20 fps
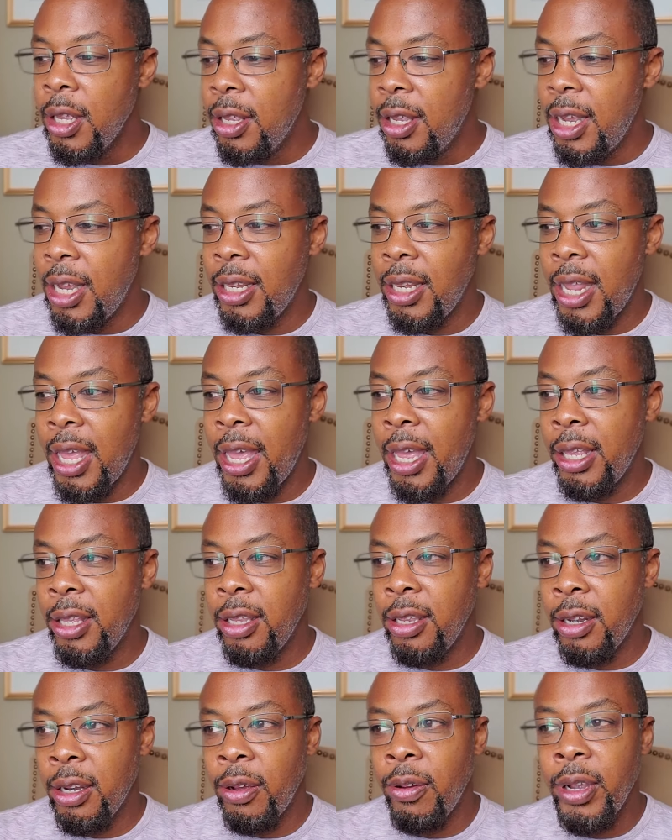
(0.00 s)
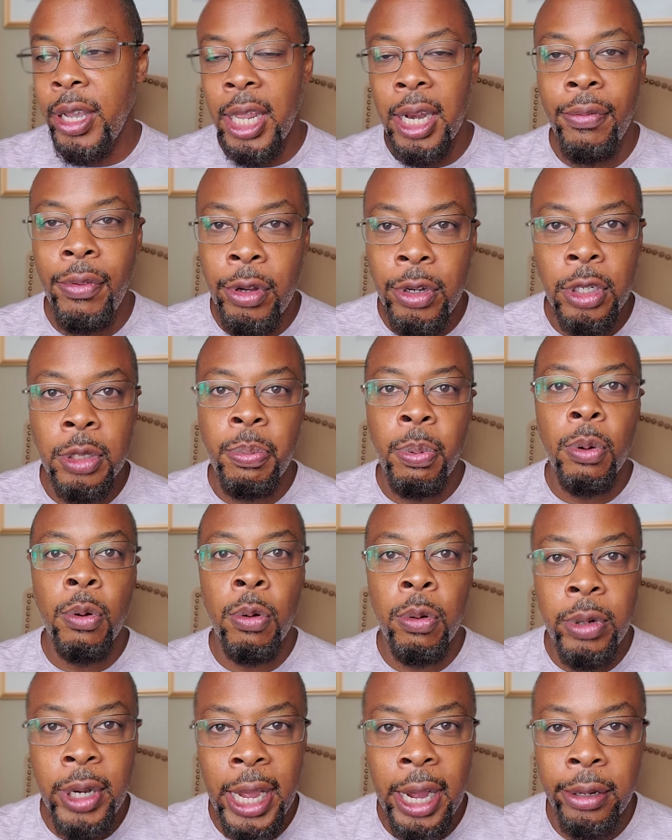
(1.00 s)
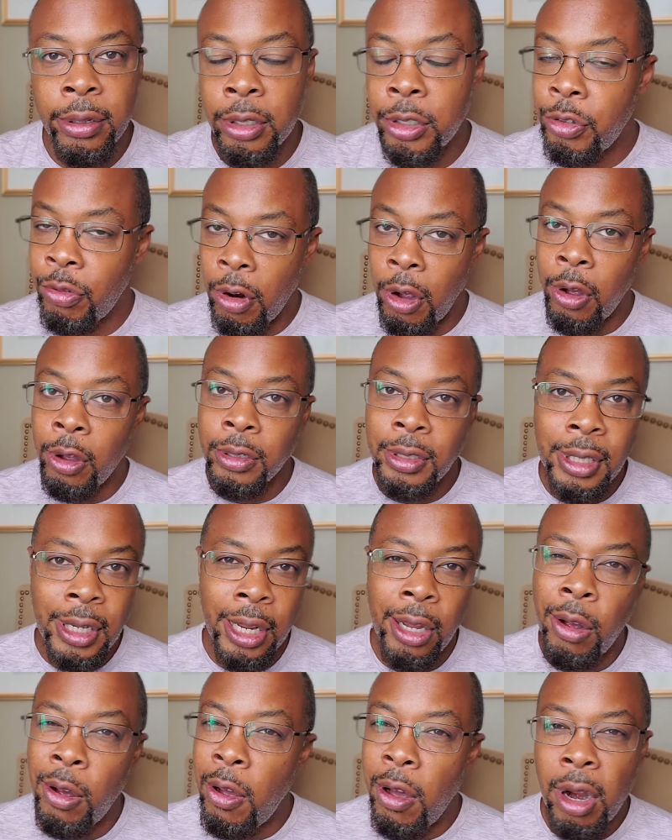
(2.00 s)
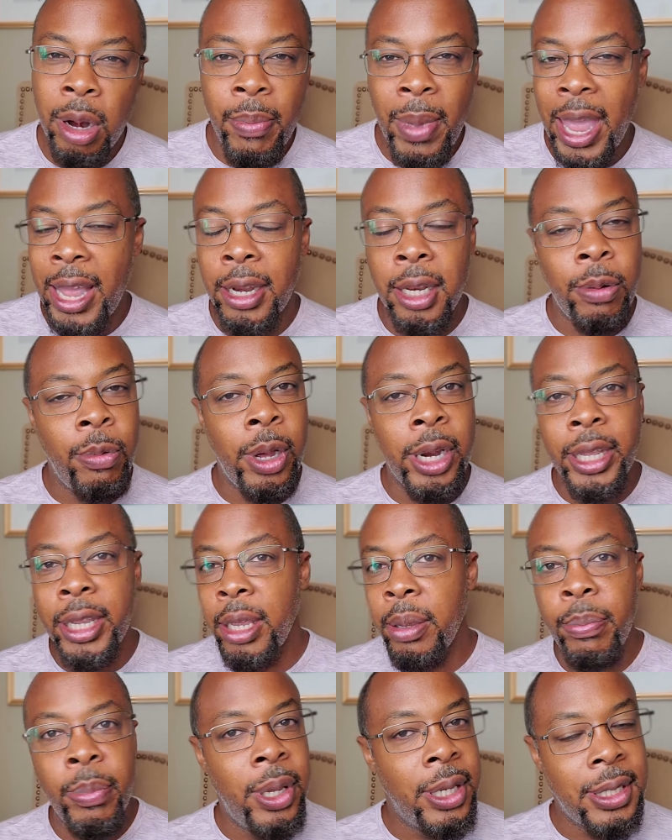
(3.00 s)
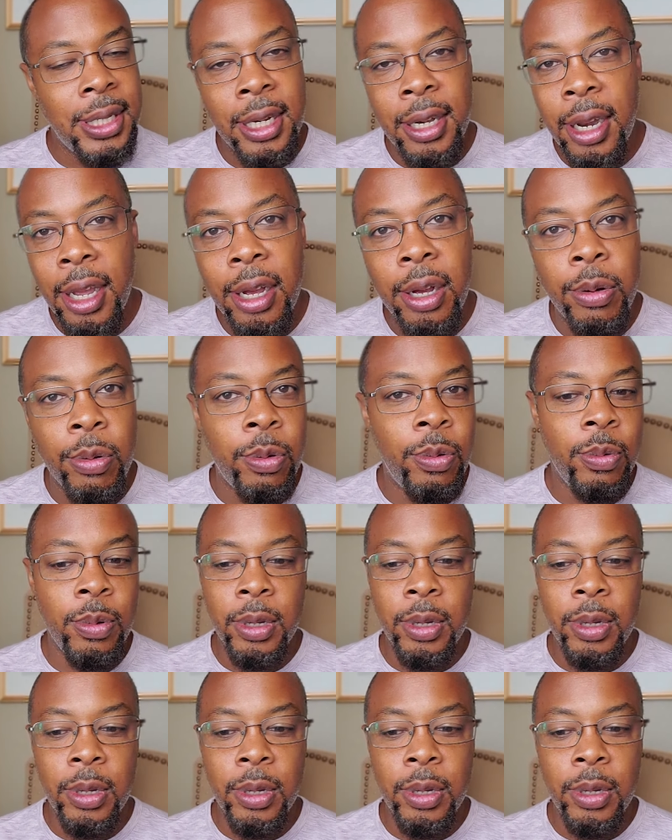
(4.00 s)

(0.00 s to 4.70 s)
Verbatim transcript: and that you know, again, if you just pull down the drawers, that they're gonna automatically want to get busy. No.